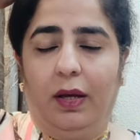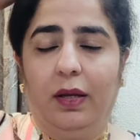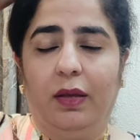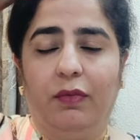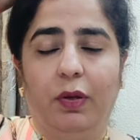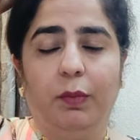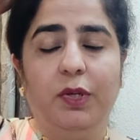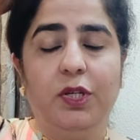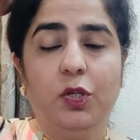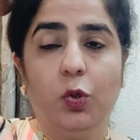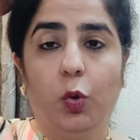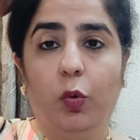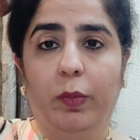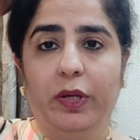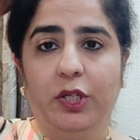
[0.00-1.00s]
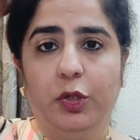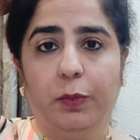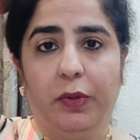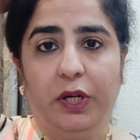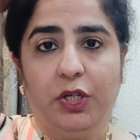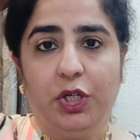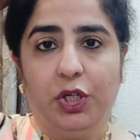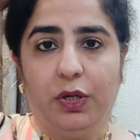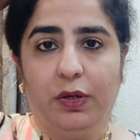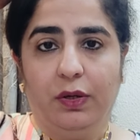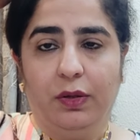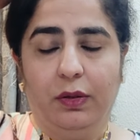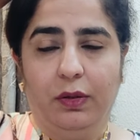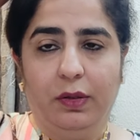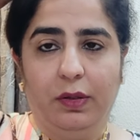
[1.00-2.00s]
are giving me so much
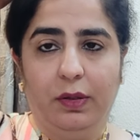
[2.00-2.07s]
pressure